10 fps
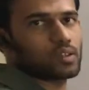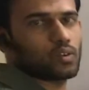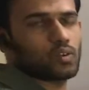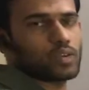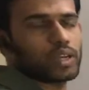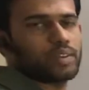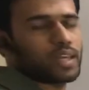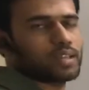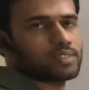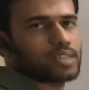you get
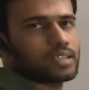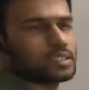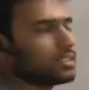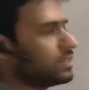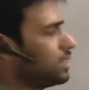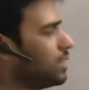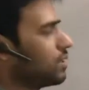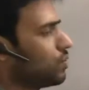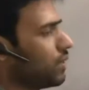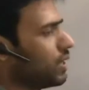the x cancelled, then
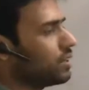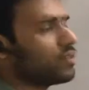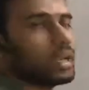you find the